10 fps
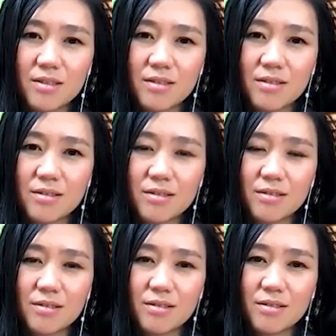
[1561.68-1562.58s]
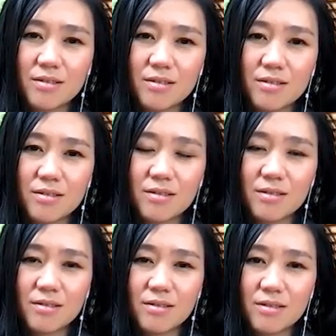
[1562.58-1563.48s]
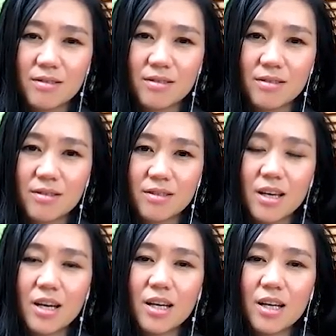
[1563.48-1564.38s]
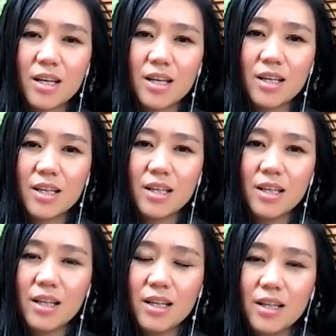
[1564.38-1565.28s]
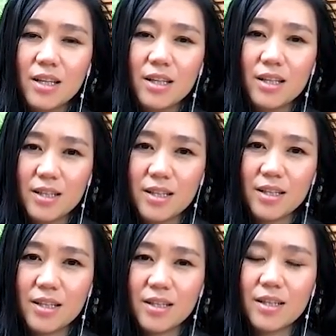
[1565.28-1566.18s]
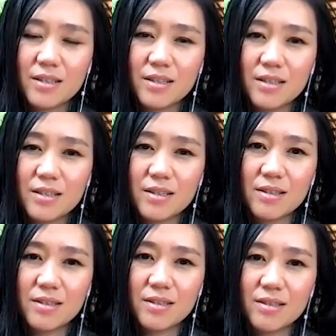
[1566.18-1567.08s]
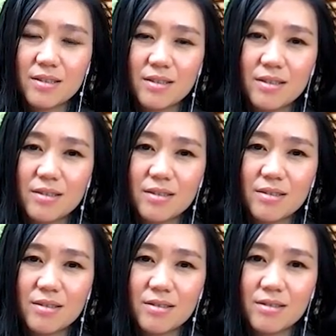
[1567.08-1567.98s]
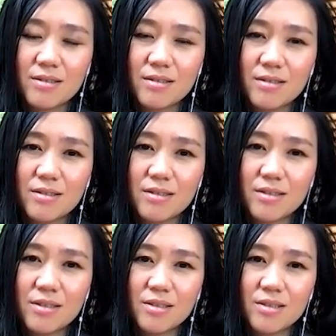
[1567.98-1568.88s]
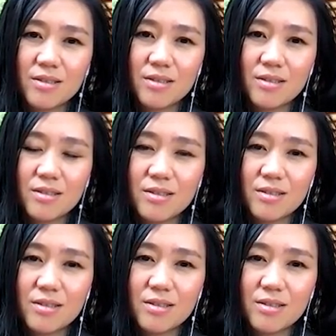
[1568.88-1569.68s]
[no speech]